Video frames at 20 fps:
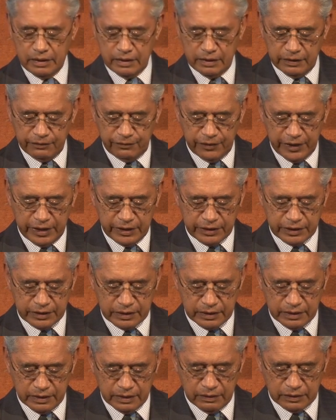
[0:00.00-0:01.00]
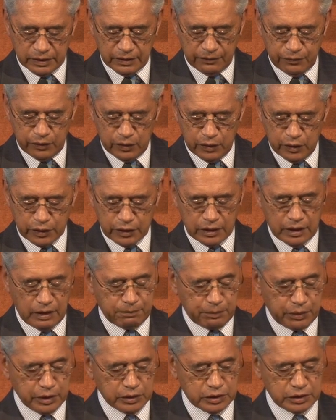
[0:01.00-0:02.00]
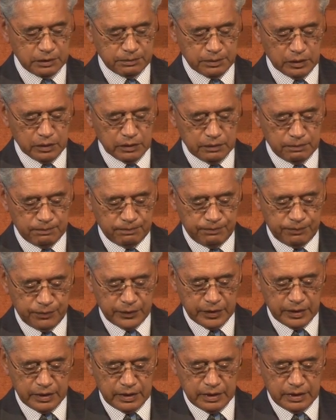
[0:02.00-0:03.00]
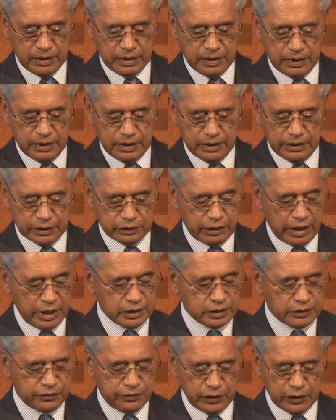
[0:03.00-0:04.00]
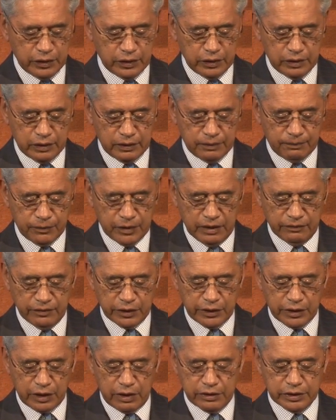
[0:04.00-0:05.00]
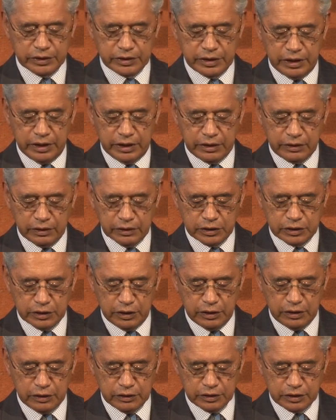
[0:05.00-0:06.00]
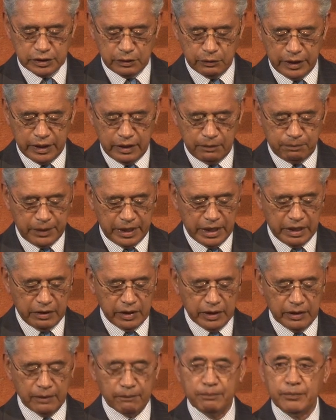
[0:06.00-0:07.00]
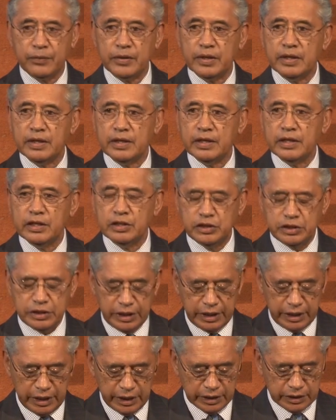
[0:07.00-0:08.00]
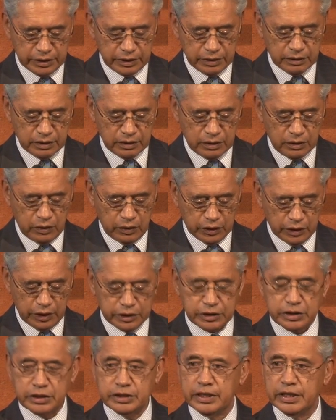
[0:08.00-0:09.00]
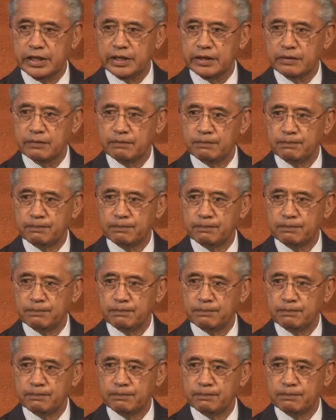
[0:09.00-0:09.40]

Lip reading: The fourth principle, the transfer of authority, concerns the way power is shared or not shared.